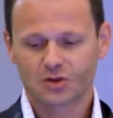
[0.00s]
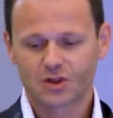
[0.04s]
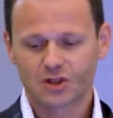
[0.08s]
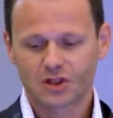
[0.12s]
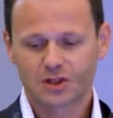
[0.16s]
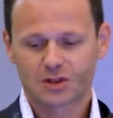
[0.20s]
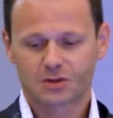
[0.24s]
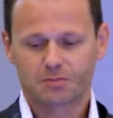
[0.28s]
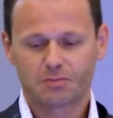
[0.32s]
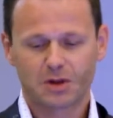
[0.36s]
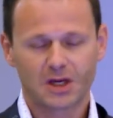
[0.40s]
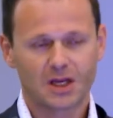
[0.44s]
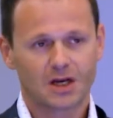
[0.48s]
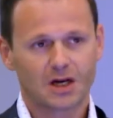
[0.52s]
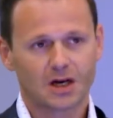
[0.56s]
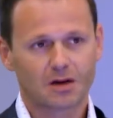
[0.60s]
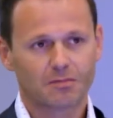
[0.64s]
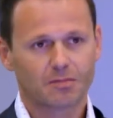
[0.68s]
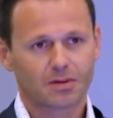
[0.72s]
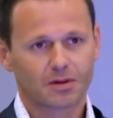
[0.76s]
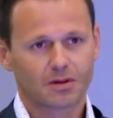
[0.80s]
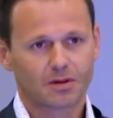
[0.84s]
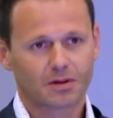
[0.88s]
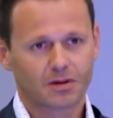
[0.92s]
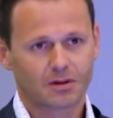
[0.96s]
speed
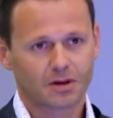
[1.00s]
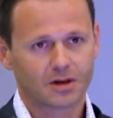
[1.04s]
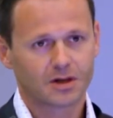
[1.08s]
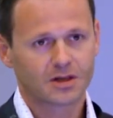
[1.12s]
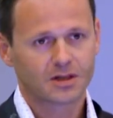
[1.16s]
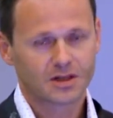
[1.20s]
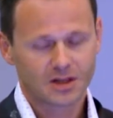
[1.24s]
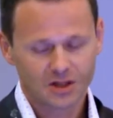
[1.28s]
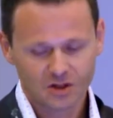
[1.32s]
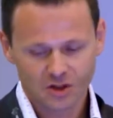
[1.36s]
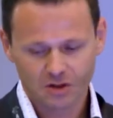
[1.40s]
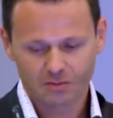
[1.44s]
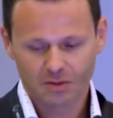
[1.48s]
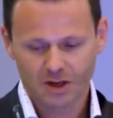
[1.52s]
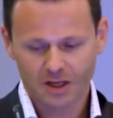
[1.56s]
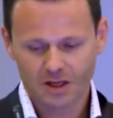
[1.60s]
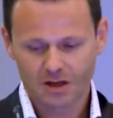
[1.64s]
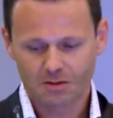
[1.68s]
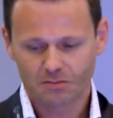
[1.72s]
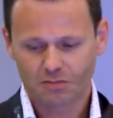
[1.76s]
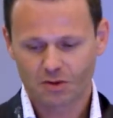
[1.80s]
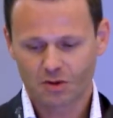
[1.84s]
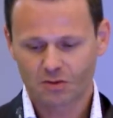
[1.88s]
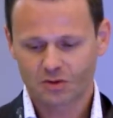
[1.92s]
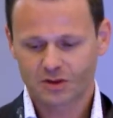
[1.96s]
up the
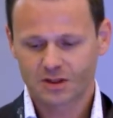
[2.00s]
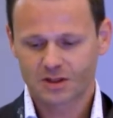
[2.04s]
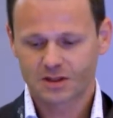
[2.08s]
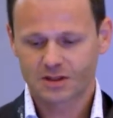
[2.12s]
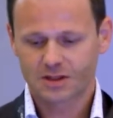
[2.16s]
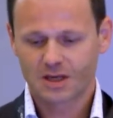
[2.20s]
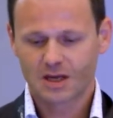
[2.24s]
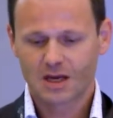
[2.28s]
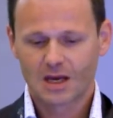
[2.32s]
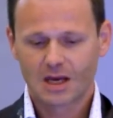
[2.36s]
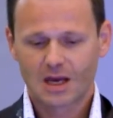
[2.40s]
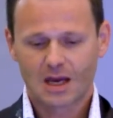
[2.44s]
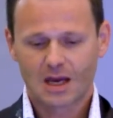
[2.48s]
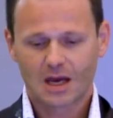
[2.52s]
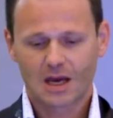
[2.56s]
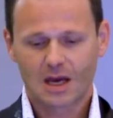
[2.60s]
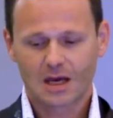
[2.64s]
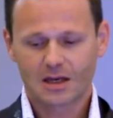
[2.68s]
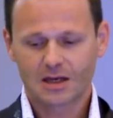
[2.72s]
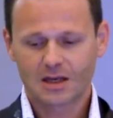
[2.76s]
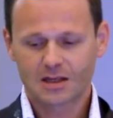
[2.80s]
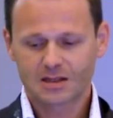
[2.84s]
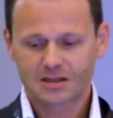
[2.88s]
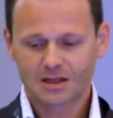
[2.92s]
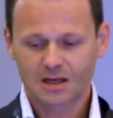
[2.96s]
decision-making process,
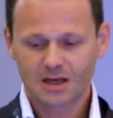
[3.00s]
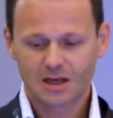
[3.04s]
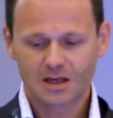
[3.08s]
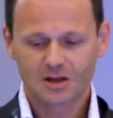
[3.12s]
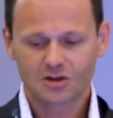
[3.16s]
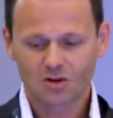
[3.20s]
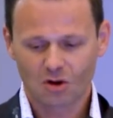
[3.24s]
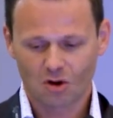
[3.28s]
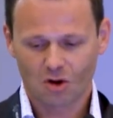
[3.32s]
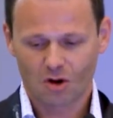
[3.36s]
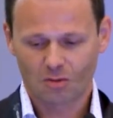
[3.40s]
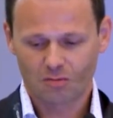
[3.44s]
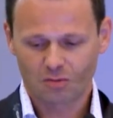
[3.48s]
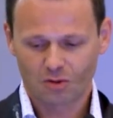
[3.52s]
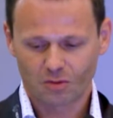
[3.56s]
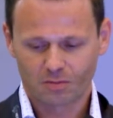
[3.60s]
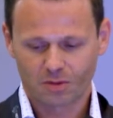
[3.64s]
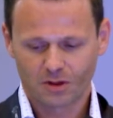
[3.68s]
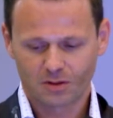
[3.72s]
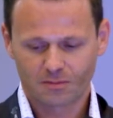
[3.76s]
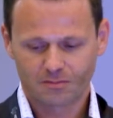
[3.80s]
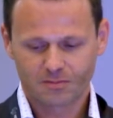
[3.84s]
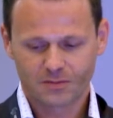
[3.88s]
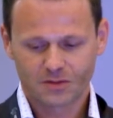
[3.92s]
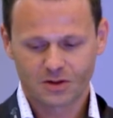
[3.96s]
and it's
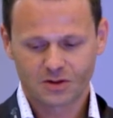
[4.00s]
interoperable.